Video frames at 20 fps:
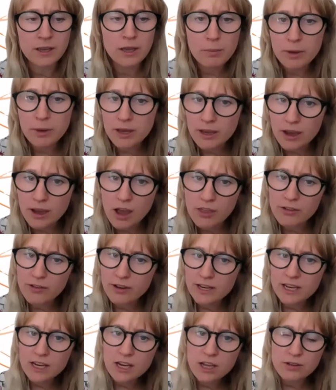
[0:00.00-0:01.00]
But are there
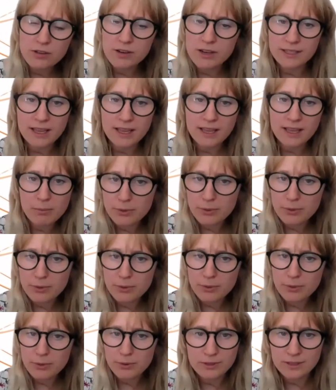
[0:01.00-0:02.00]
any other
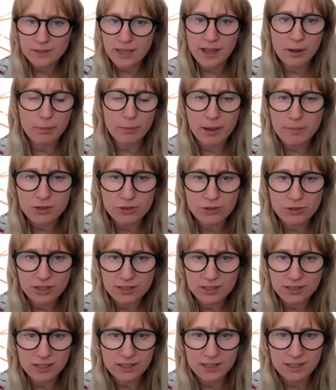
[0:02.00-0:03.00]
examples that might be
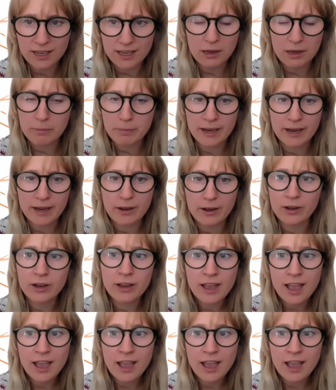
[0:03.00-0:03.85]
interesting to learn about